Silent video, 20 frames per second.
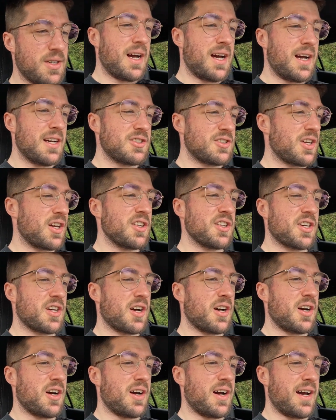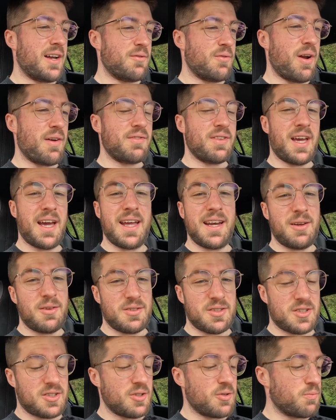I started the car and revved it and
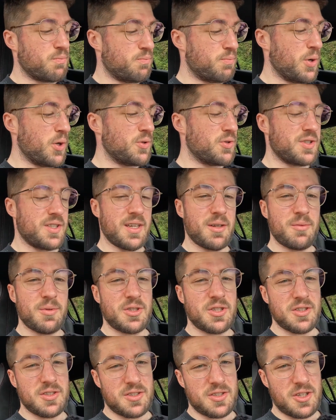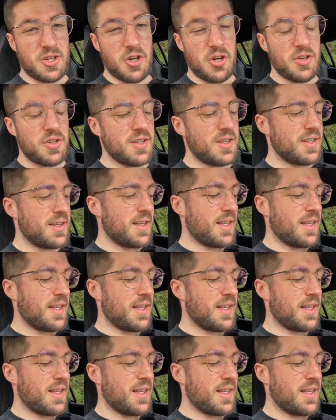it's still boosting, which is good.